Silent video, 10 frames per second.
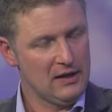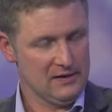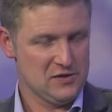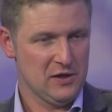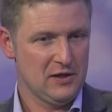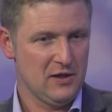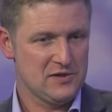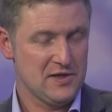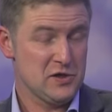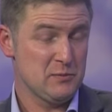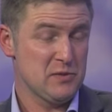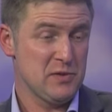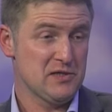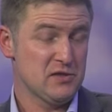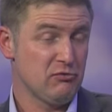I think certainly architects should be
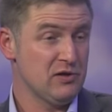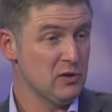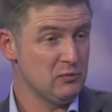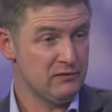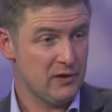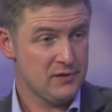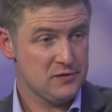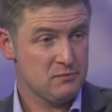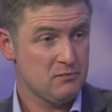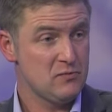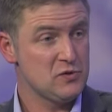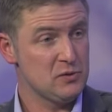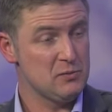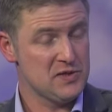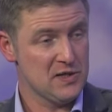speaking to Green Deal providers,
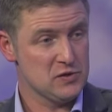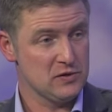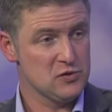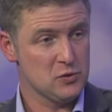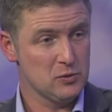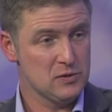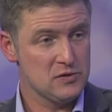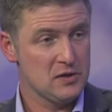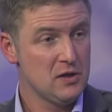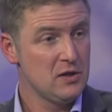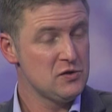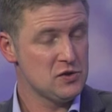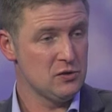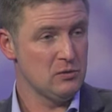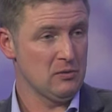to potential installers,
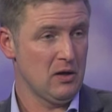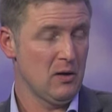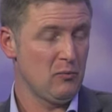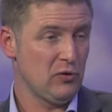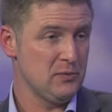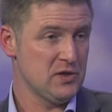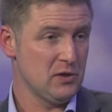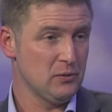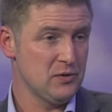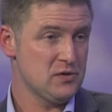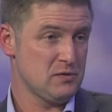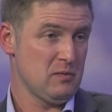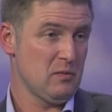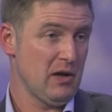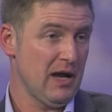to property holders,
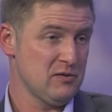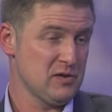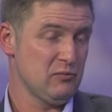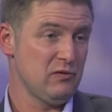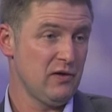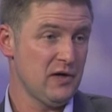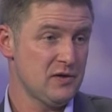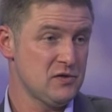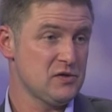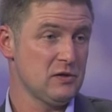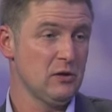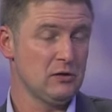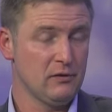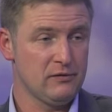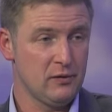housing providers, to
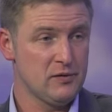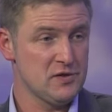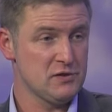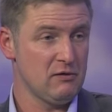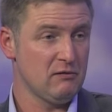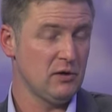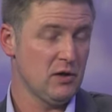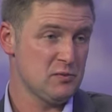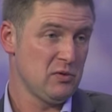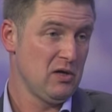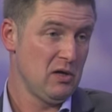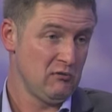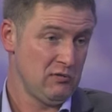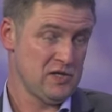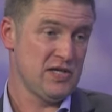local authorities who have large
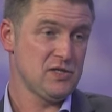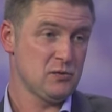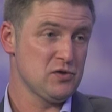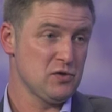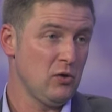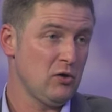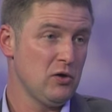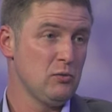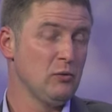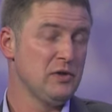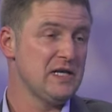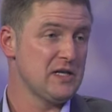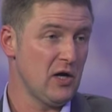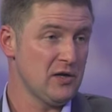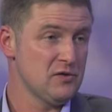residential stock who will need
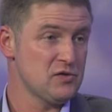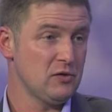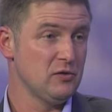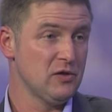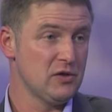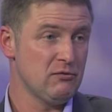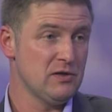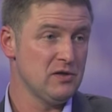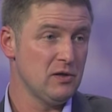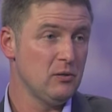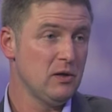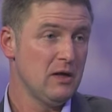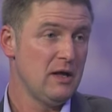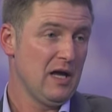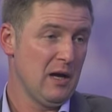guidance under the Green Deal,
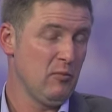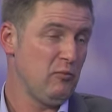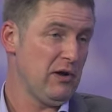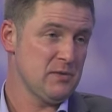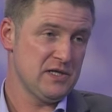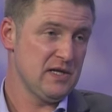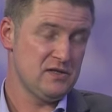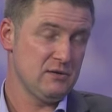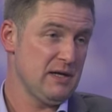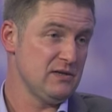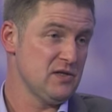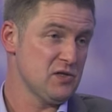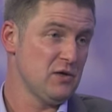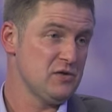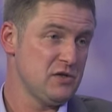and perhaps an end-to-end
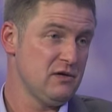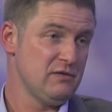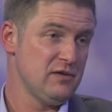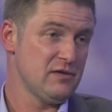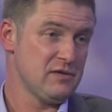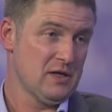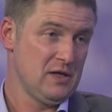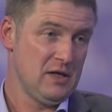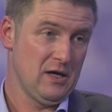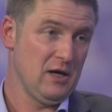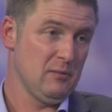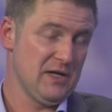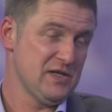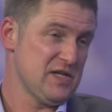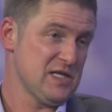design service, an
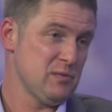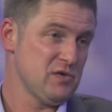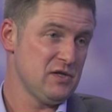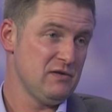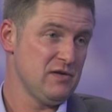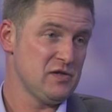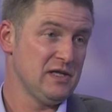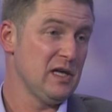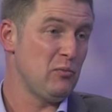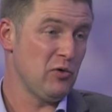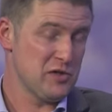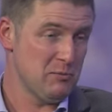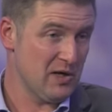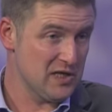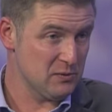assessment service, and then a project
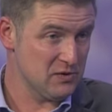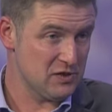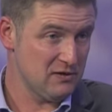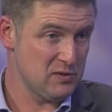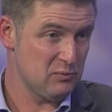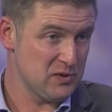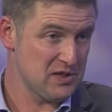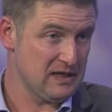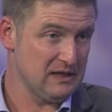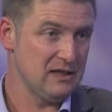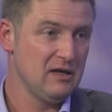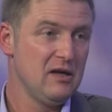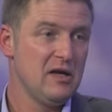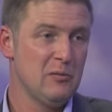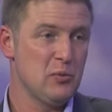management service, particularly
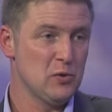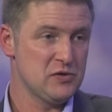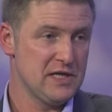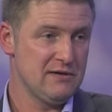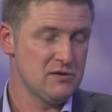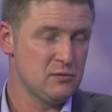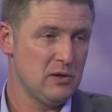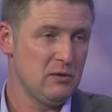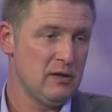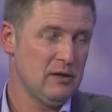important here as well.